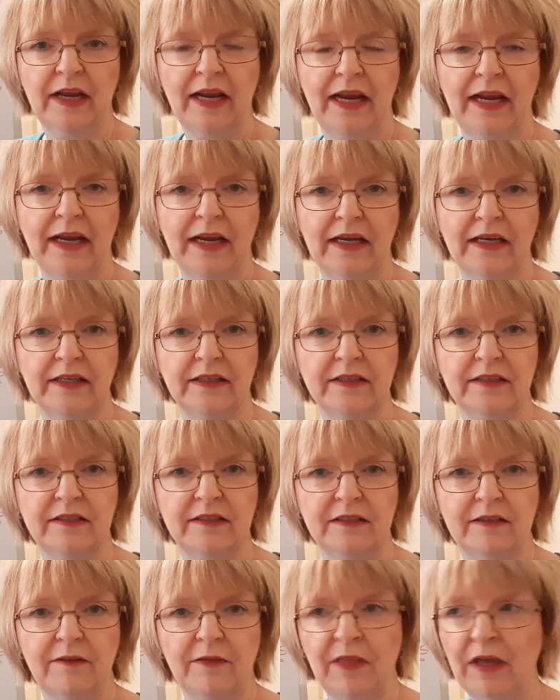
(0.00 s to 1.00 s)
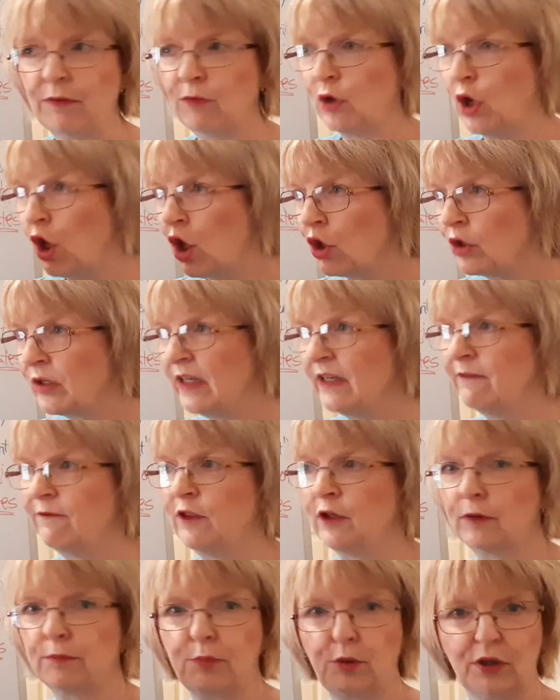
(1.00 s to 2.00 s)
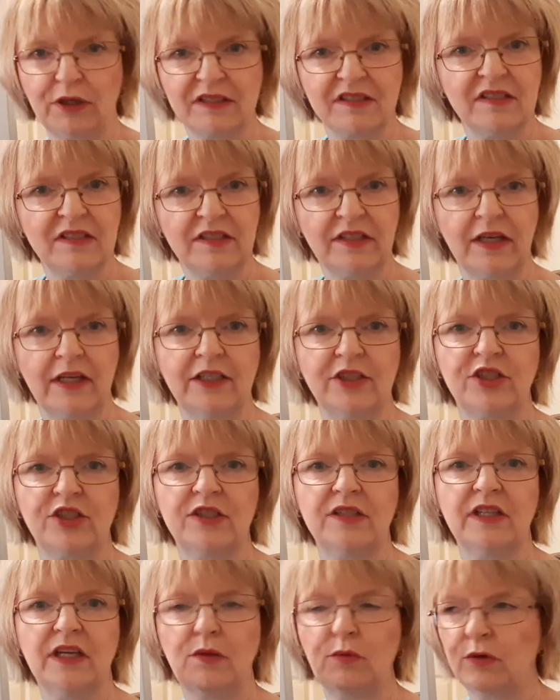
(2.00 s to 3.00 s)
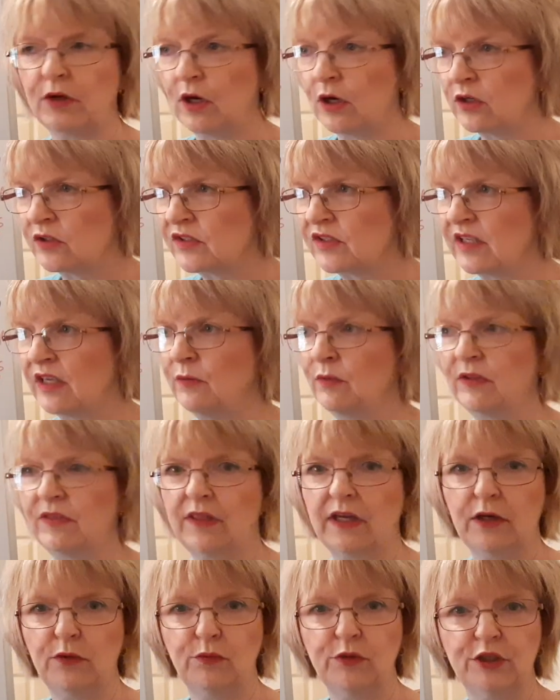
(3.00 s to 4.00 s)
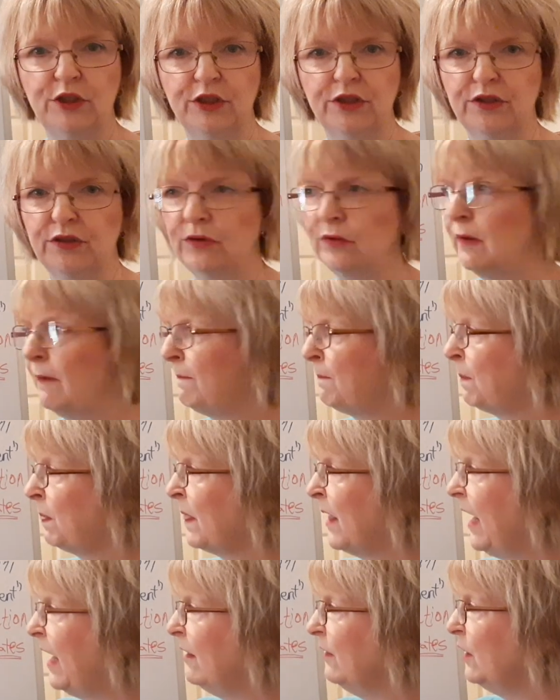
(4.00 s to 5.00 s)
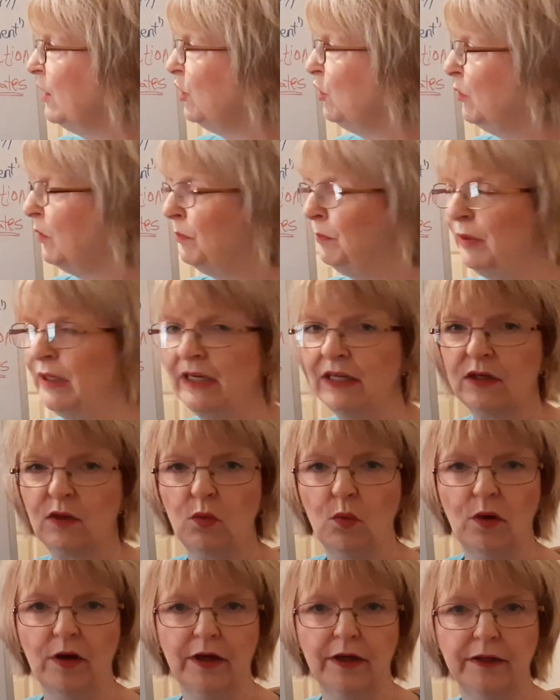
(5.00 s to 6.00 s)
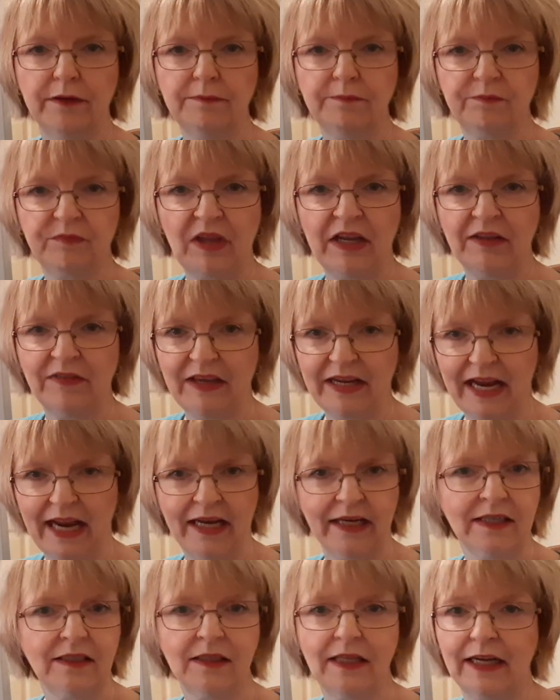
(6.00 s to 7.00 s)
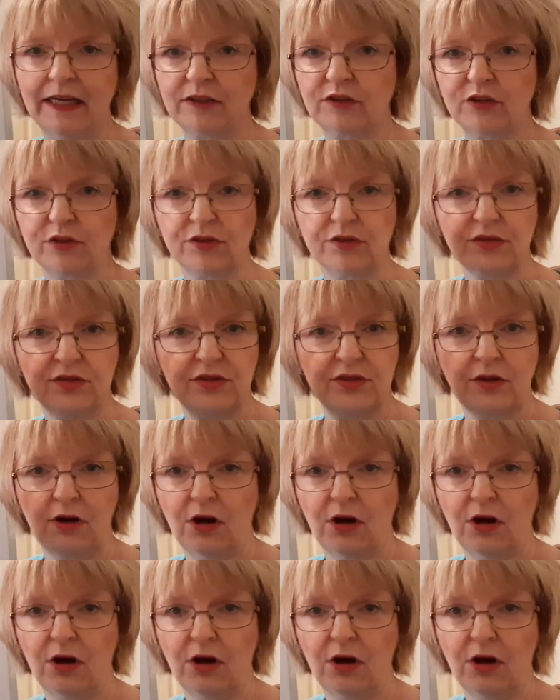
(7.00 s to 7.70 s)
and they would all give their presentation, they would all say what they would do, and then you would pick one, and they had electors.